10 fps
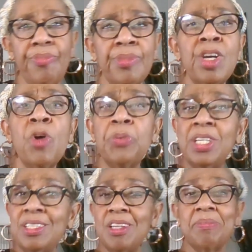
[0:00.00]
hope you're
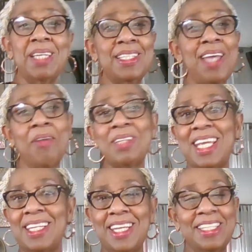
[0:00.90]
getting up, getting out, and
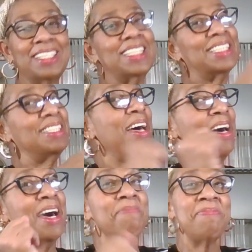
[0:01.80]
getting into
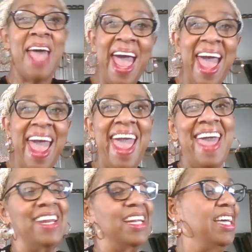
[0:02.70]
something.
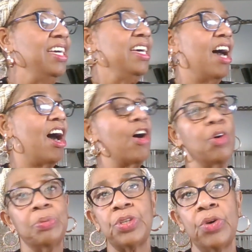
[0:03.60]
I
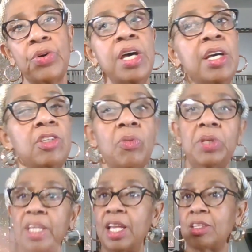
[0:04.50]
hope so. Don't be
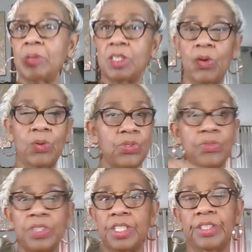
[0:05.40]
looking at them clothes
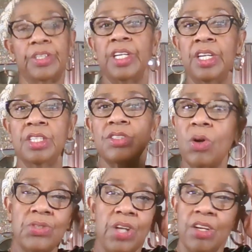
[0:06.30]
over there.
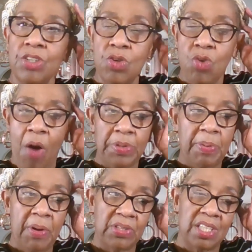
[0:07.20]
Those are new. I was
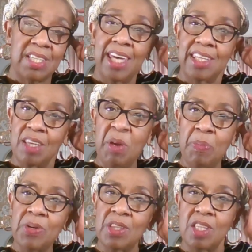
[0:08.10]
supposed to take them
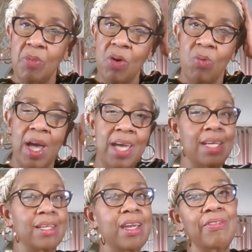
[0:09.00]
and put them away
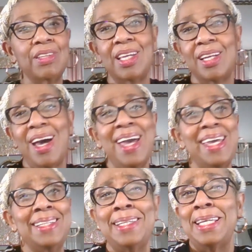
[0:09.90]
and everything. I
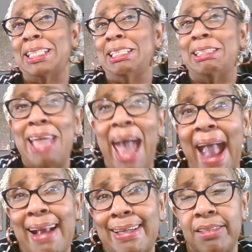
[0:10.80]
ain't did
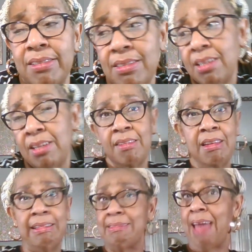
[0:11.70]
jack.
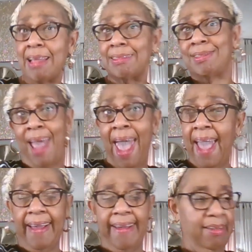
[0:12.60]
Not
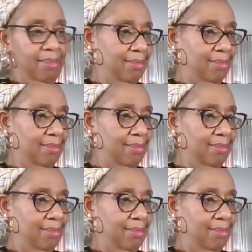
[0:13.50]
jack.